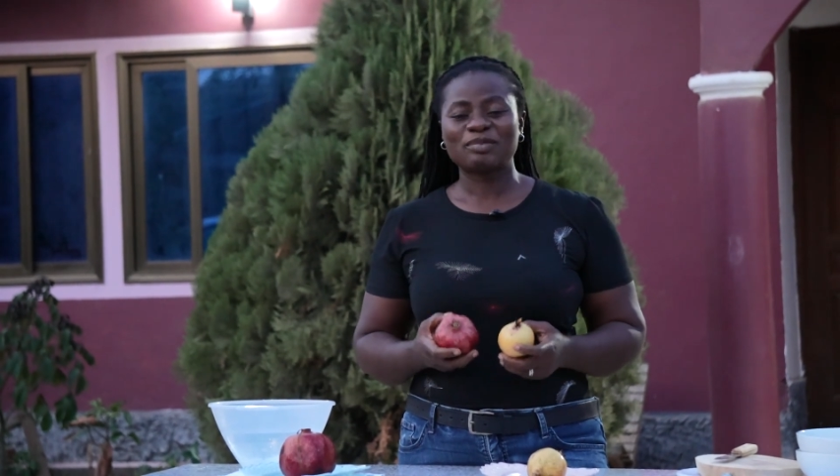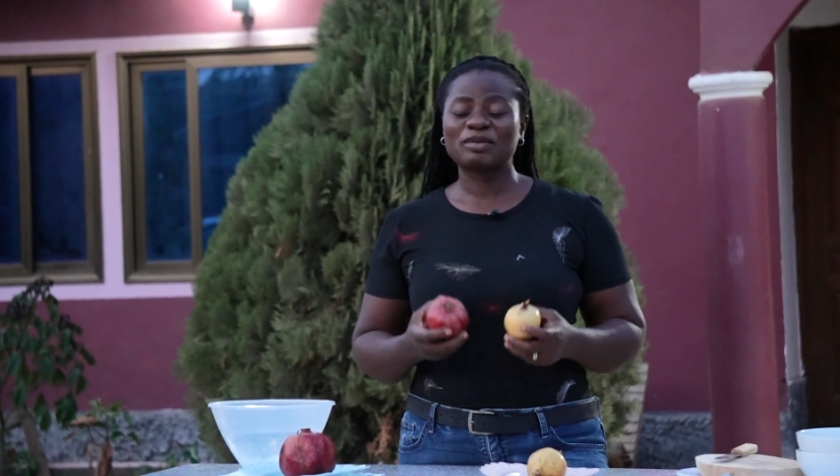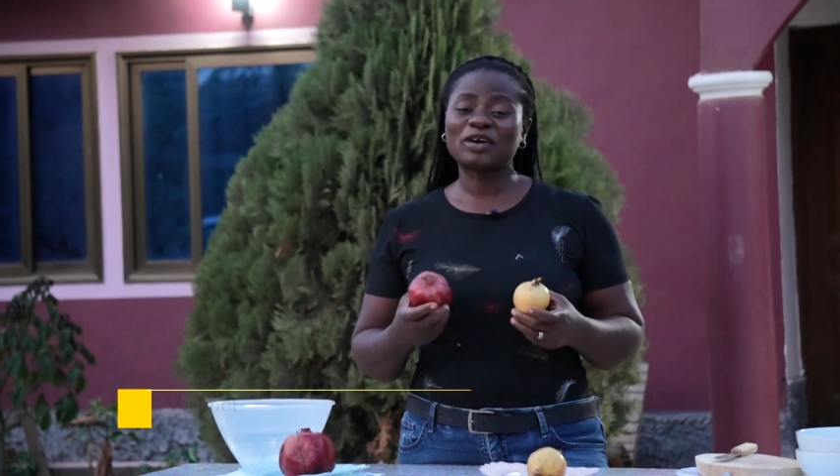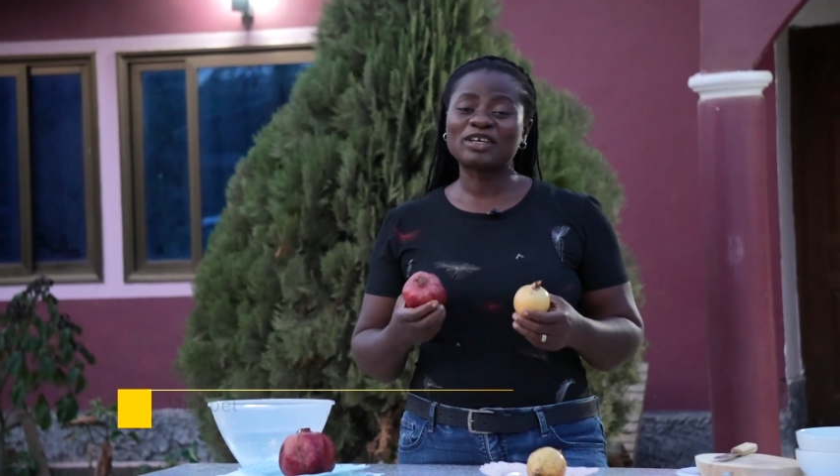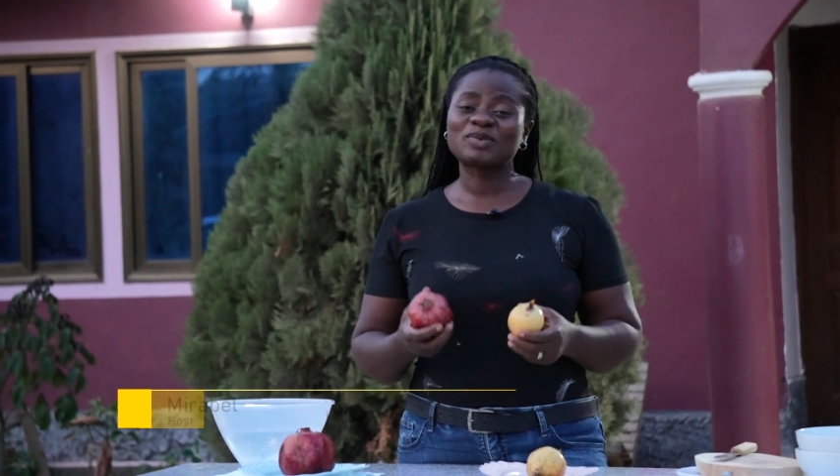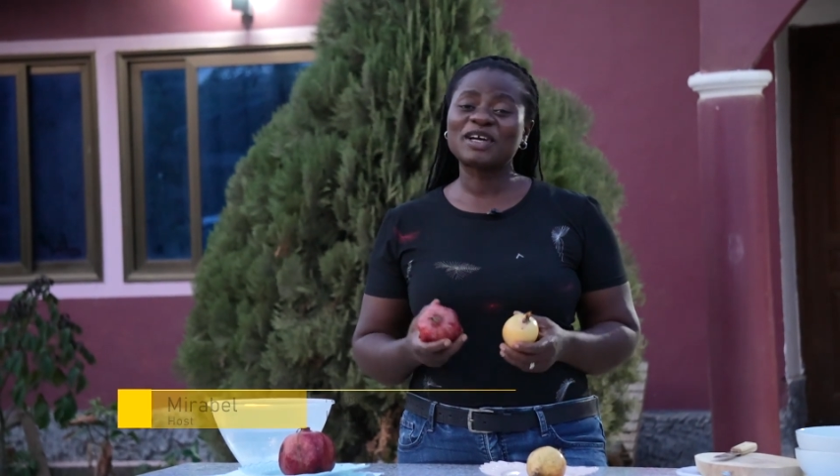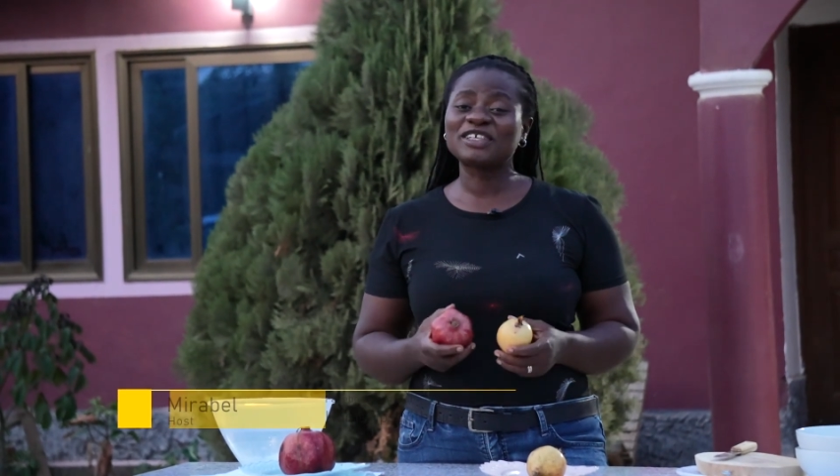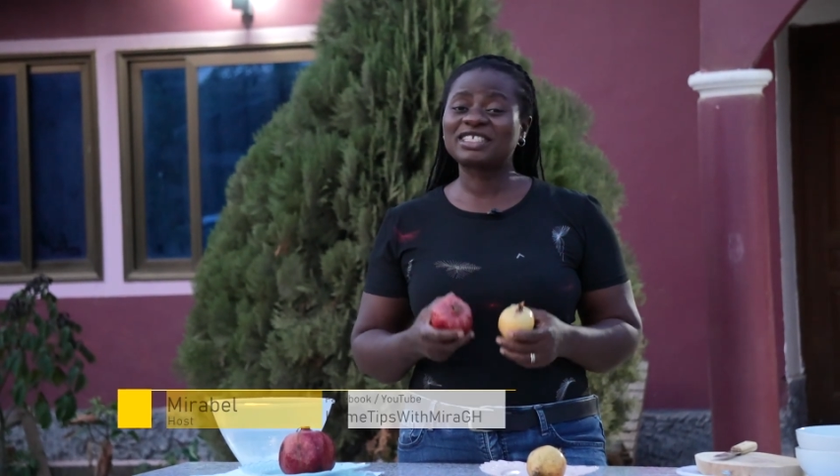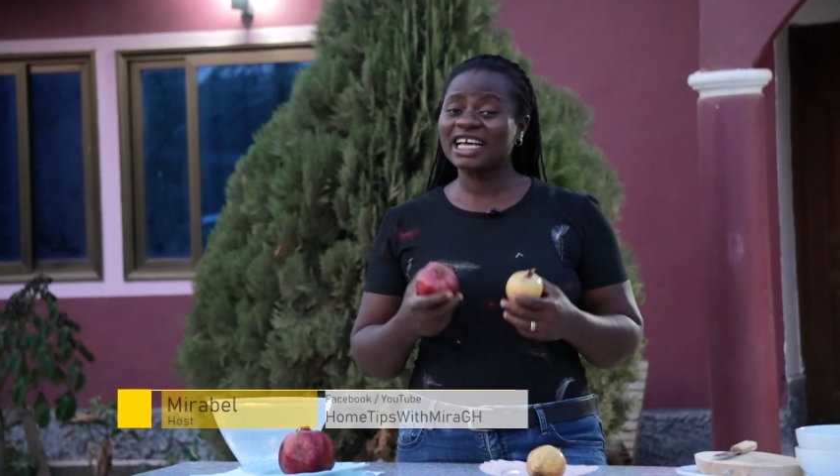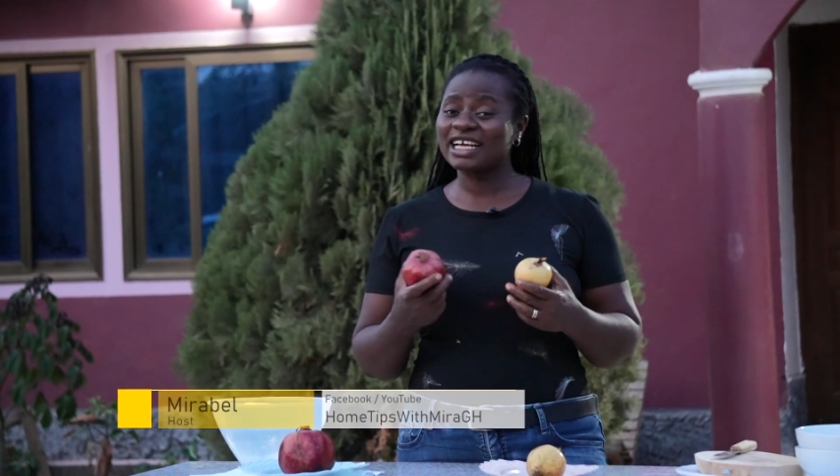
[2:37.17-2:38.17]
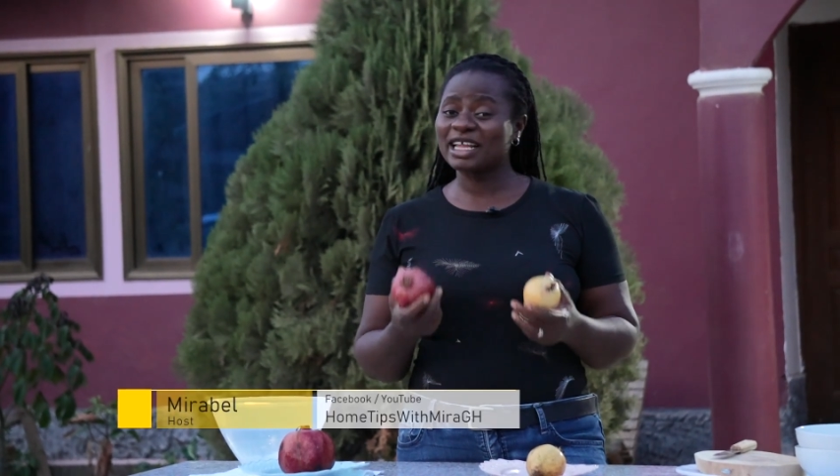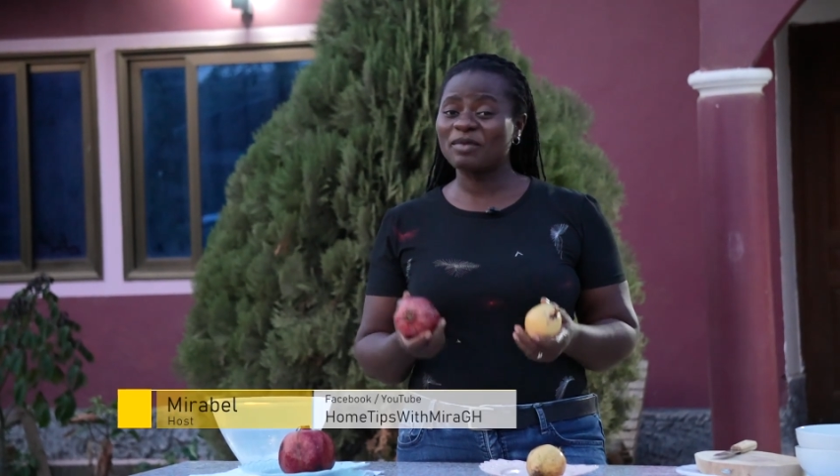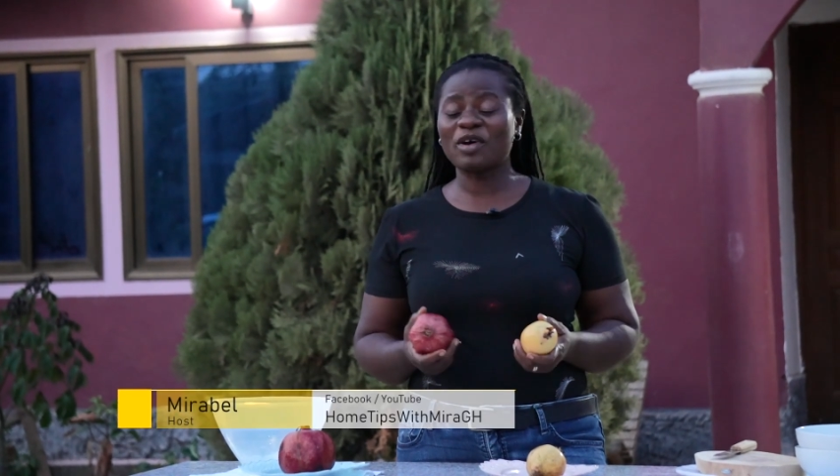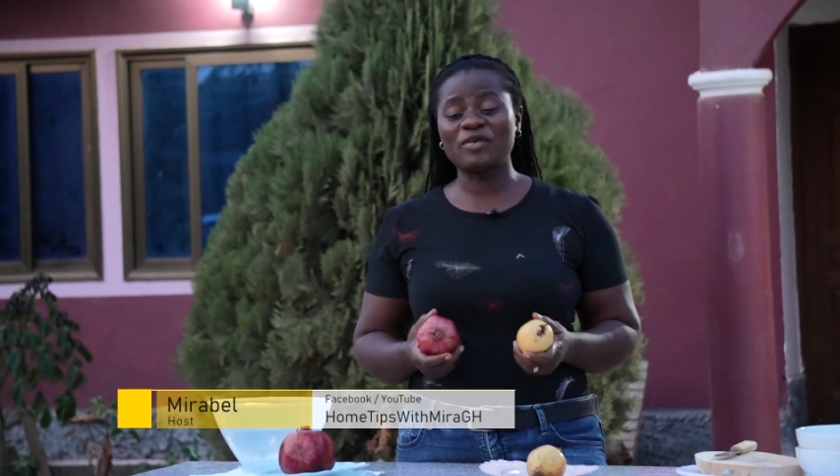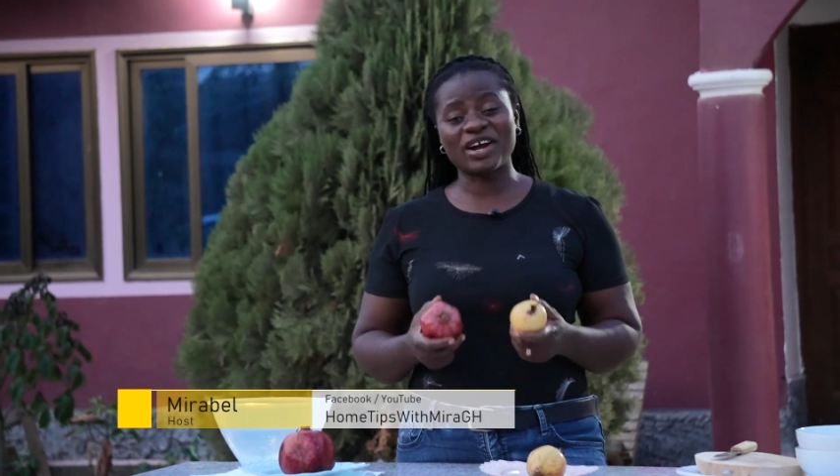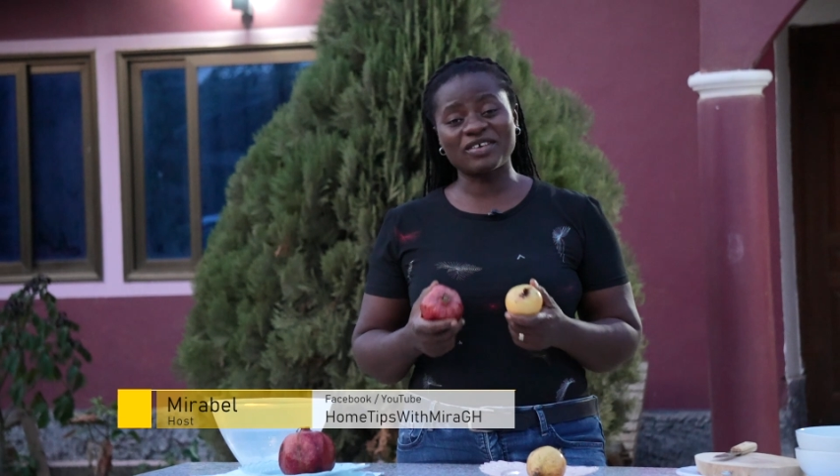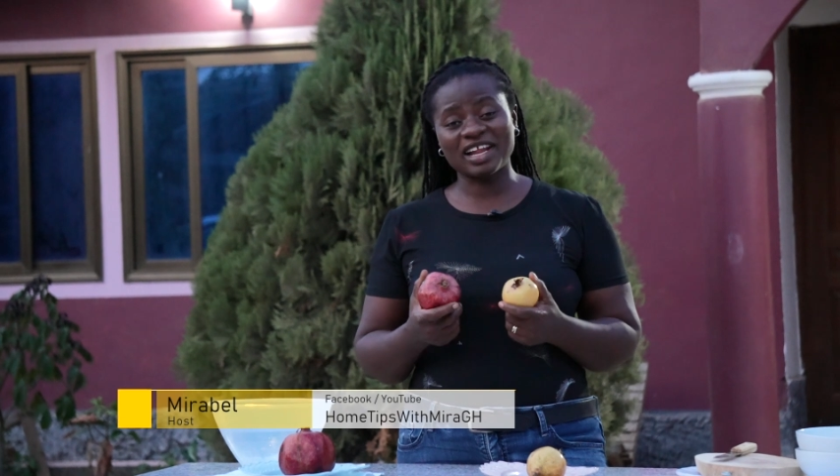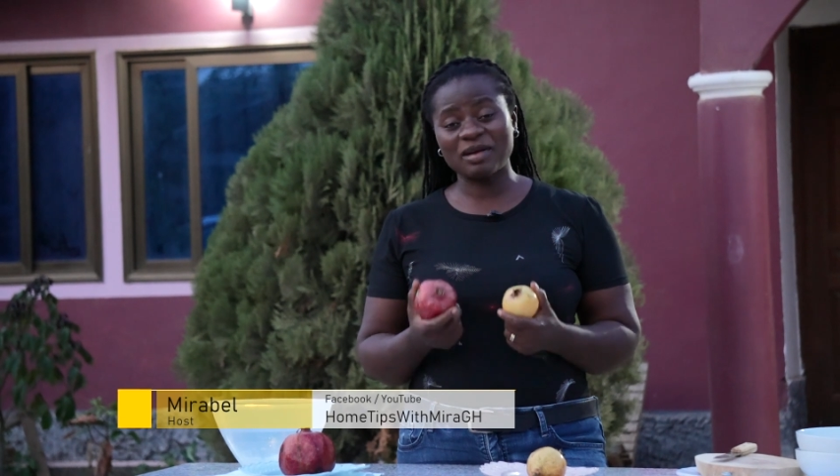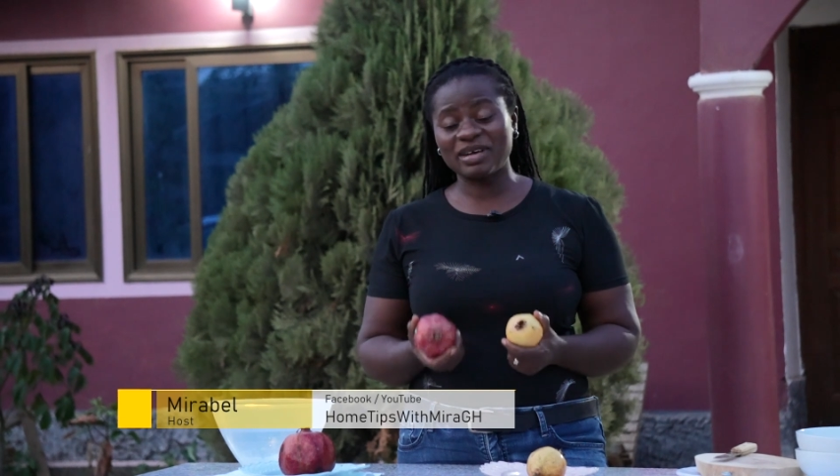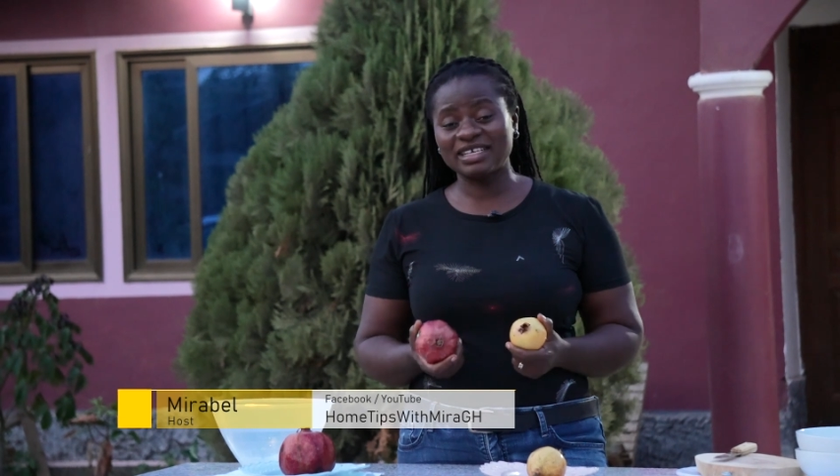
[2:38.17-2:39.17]
because when you take them on
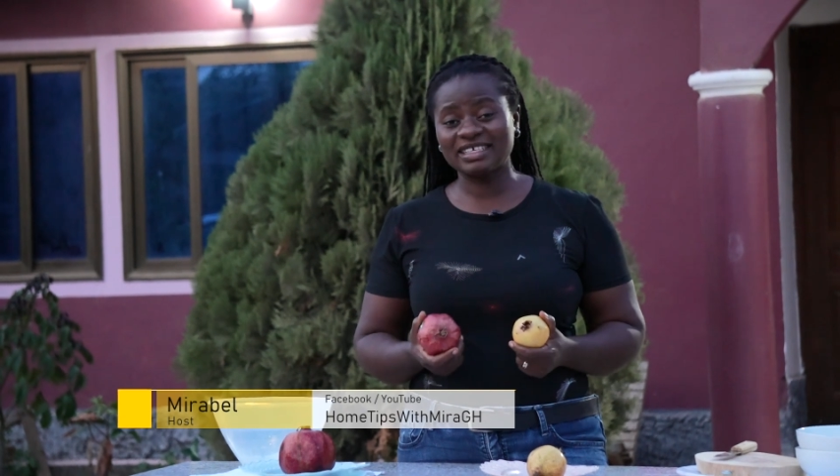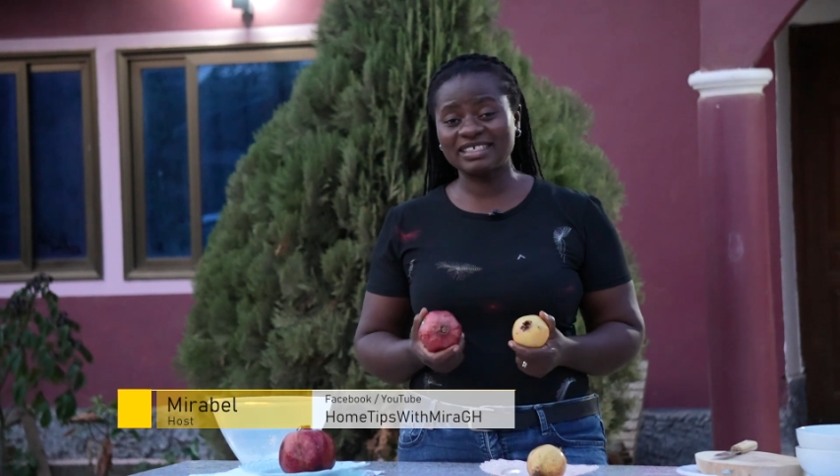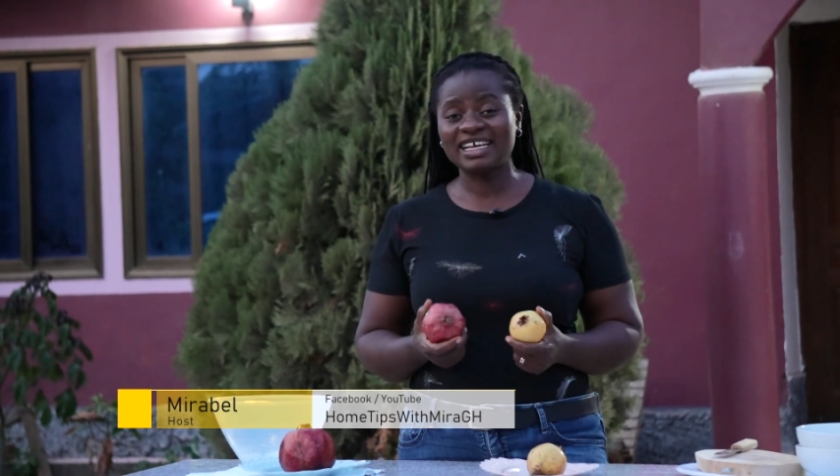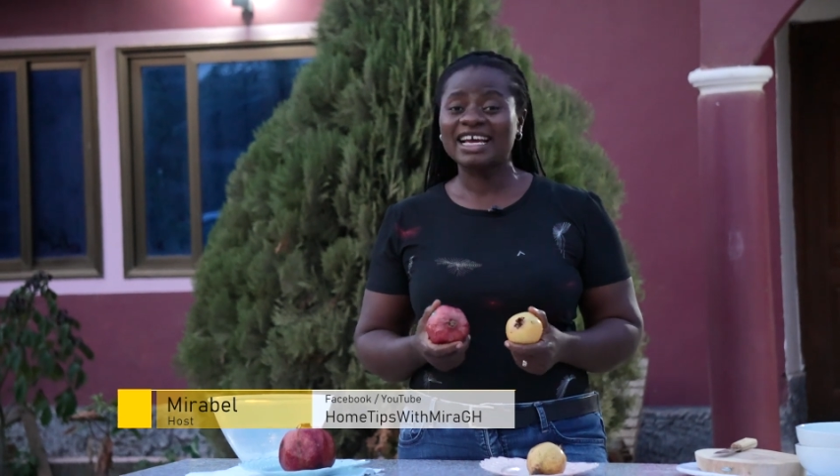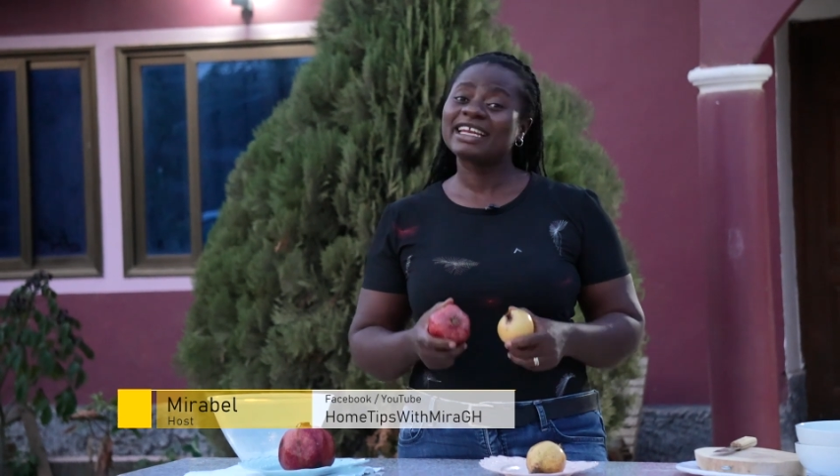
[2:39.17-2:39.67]
regular basis,